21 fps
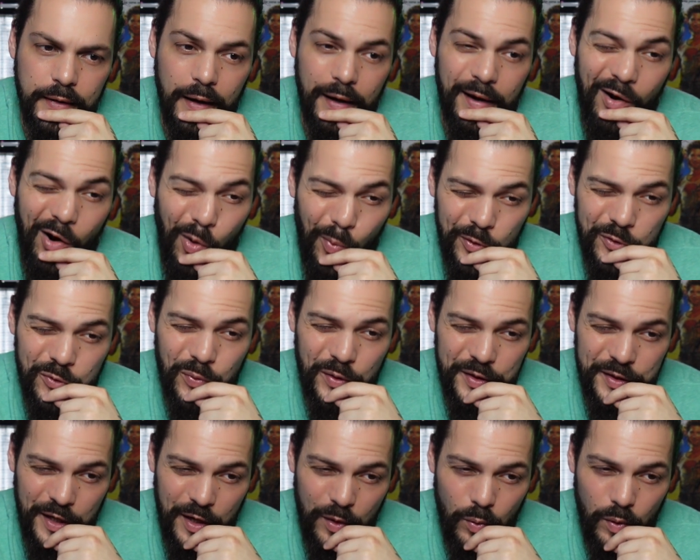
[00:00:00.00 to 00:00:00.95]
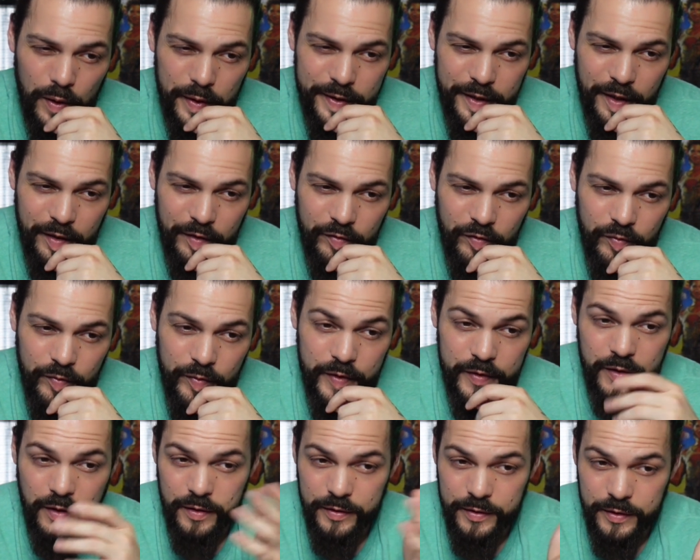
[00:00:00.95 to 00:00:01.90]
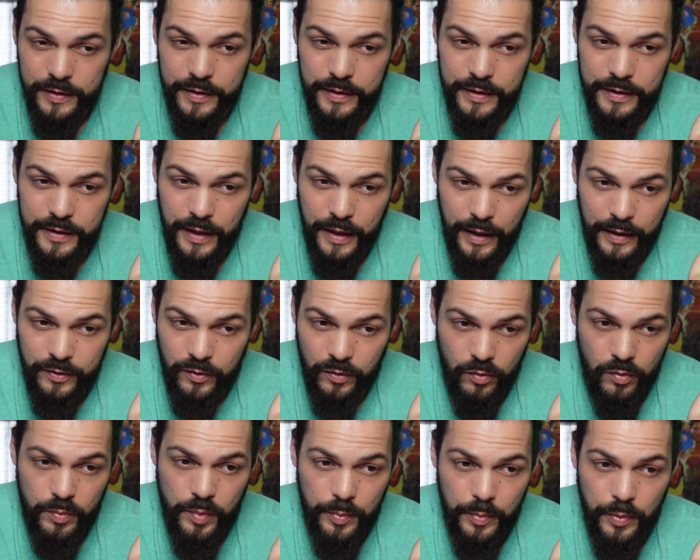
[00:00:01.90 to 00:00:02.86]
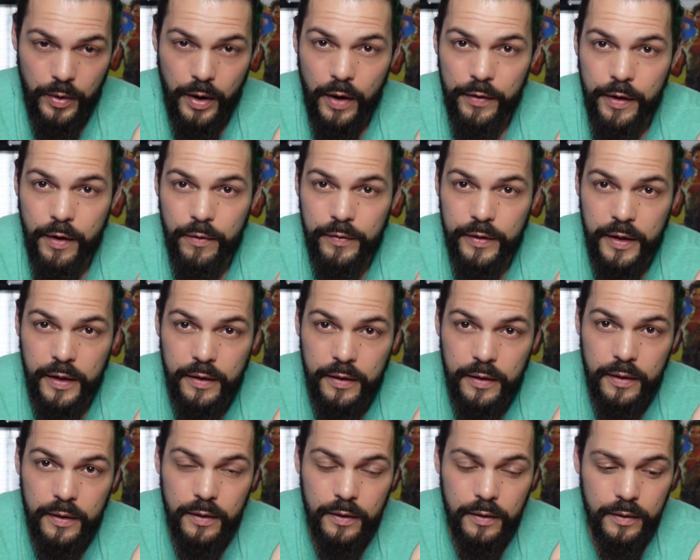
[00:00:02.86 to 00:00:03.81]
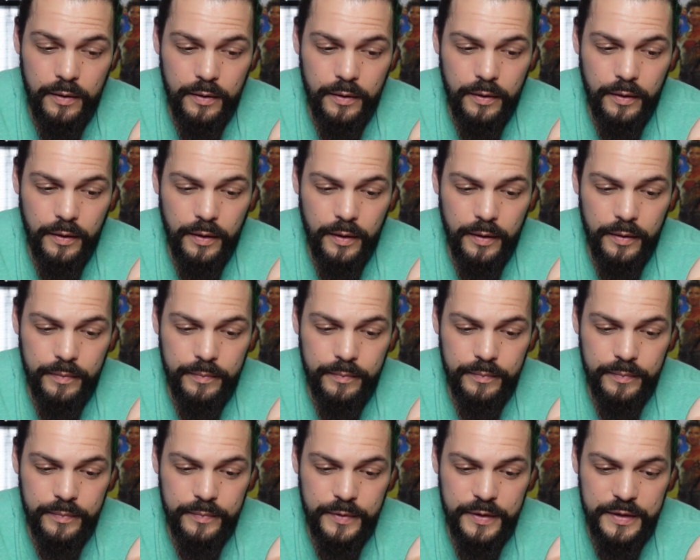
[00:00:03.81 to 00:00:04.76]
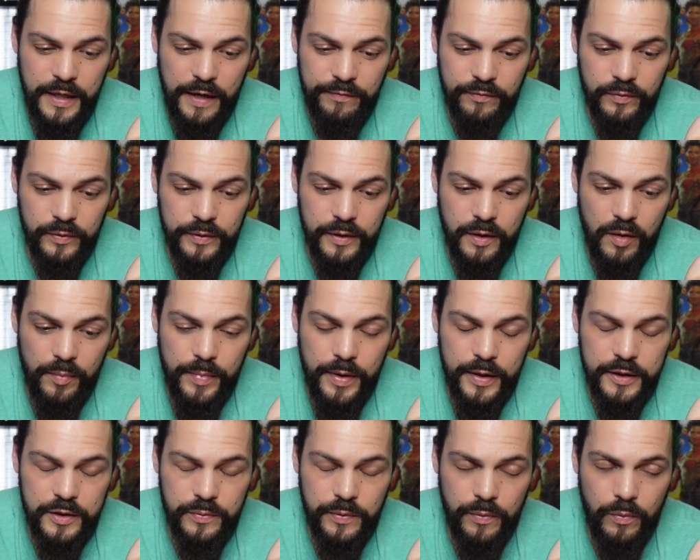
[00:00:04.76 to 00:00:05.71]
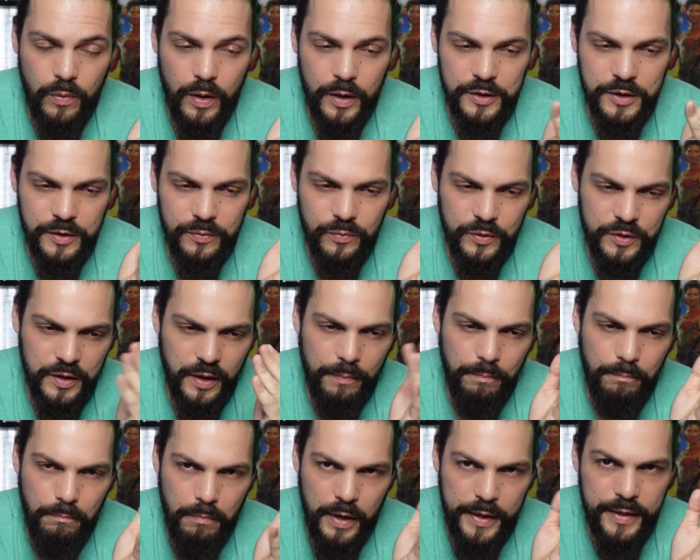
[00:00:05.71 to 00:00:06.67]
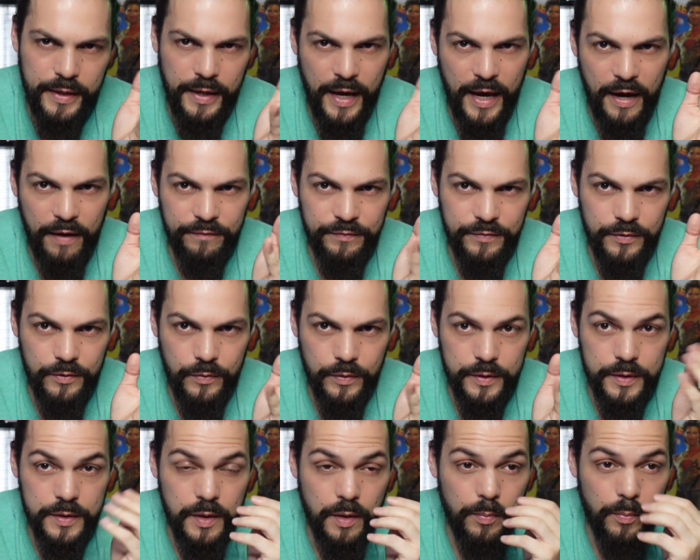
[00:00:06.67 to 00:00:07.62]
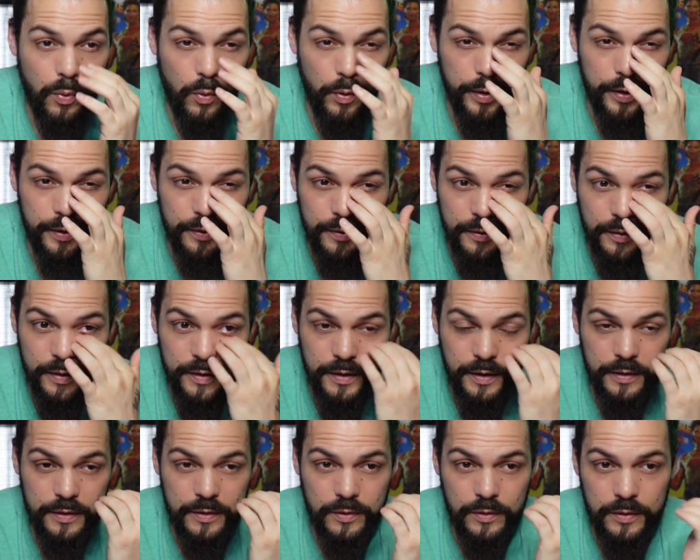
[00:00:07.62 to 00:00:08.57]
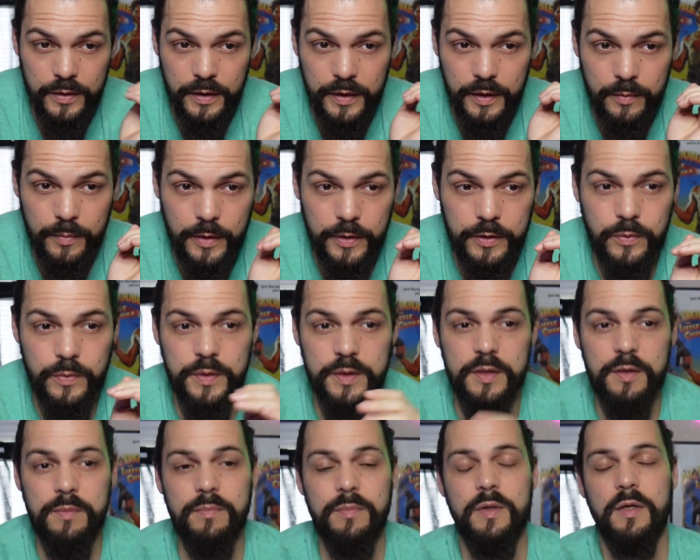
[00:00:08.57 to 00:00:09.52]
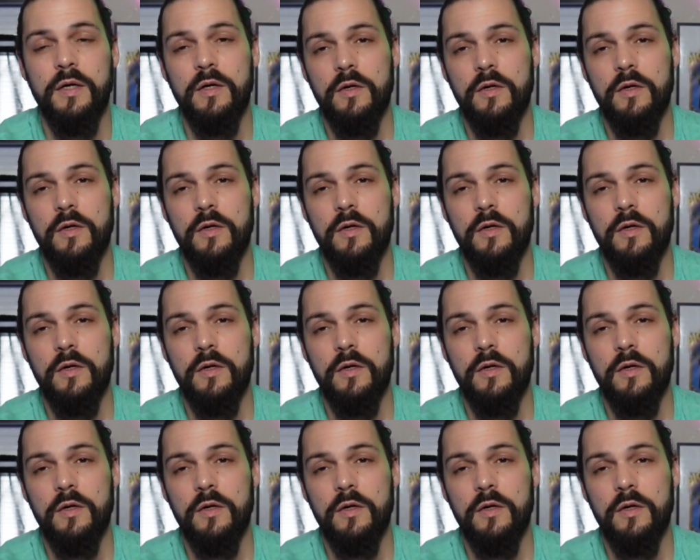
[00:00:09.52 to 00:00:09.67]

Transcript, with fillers: I almost want to say I walked out of it because honestly, to this day, I don't remember how that one ended because um, I haven't really gone back to rewatch it, which I might have to do at some point as I start thinking about doing some